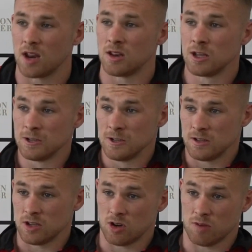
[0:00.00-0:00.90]
And
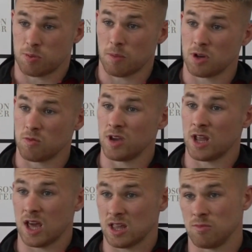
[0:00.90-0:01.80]
you know, probably don't
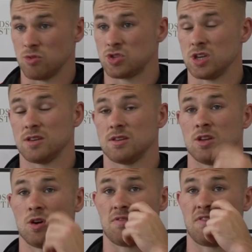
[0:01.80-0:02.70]
realise how much it, you
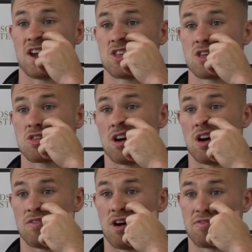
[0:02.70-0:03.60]
know, affects you sort
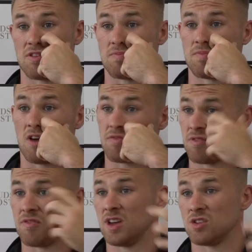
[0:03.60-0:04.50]
of off the
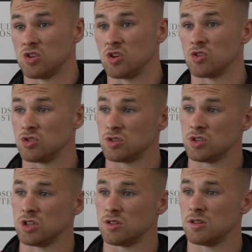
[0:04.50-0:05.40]
field. You know,
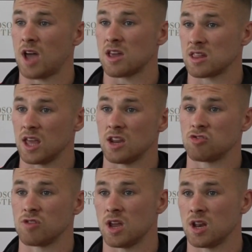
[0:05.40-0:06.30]
you isolated
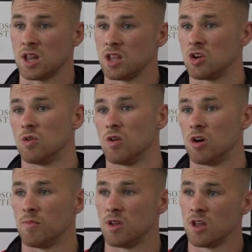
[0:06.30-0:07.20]
training and then you go
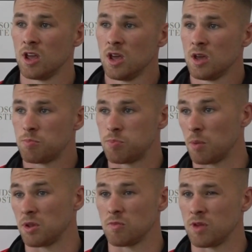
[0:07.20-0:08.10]
home, and
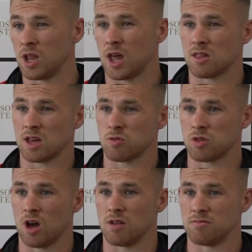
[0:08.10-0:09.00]
probably don't realise how
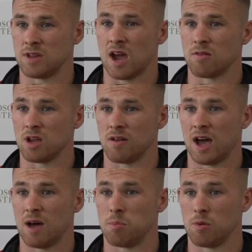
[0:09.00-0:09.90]
sort of down you
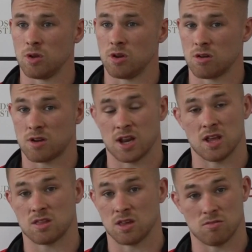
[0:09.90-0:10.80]
are. But you know,
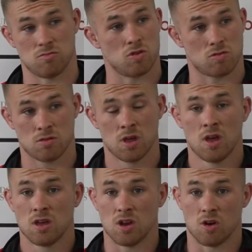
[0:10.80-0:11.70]
credit to just,
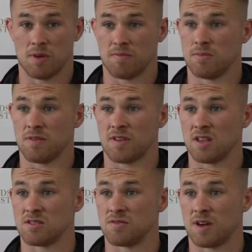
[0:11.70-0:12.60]
you know, my
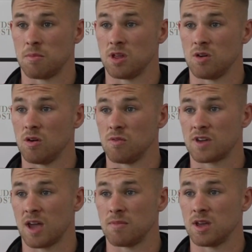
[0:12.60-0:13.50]
friends and family who've
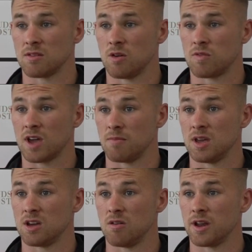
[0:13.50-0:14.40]
kept
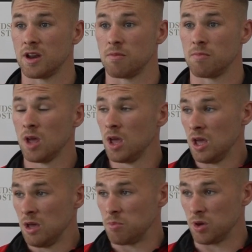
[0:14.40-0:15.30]
me going, and
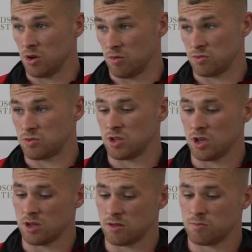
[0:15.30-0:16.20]
but you know,
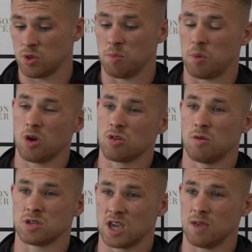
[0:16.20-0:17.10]
the boys
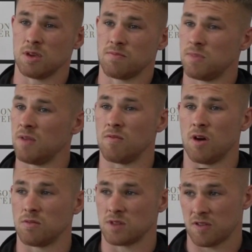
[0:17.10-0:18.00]
always keep you
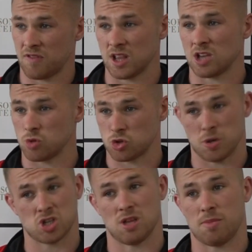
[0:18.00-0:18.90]
involved, and I think that's what's
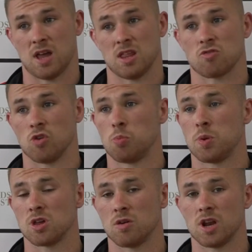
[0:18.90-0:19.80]
special about this group
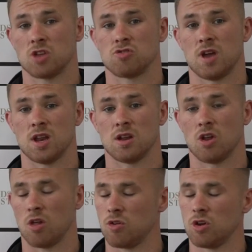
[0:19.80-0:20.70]
is you go into training, and
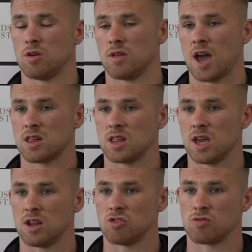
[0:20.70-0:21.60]
although you're
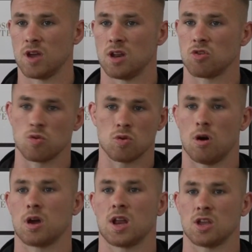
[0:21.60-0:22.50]
isolated in training, so you're
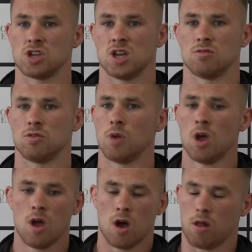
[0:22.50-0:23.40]
walking up to you,
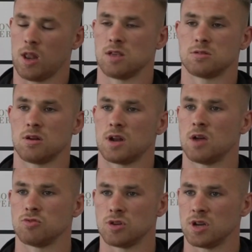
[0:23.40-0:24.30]
all lads are
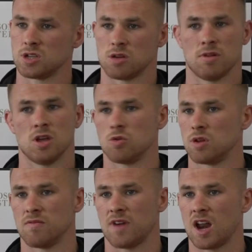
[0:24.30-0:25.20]
around you, and it's a real good
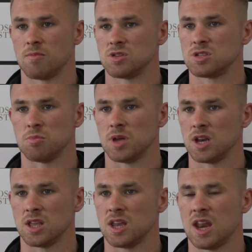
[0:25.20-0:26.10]
environment to be in,
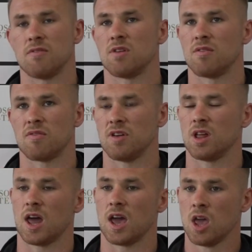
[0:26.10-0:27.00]
and you never ever feel
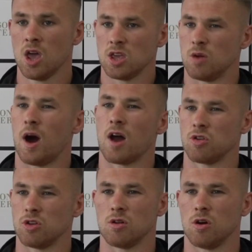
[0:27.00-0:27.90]
like you are
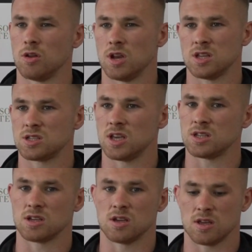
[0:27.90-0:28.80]
on your own, and
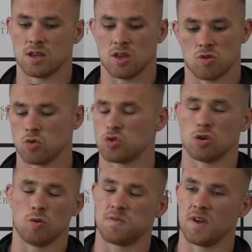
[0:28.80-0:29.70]
it's such a
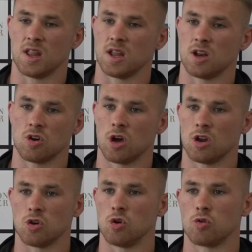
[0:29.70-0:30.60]
good feeling and
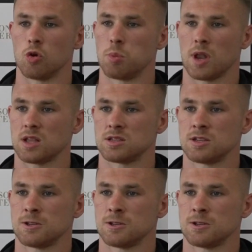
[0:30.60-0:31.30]
a good group of lads.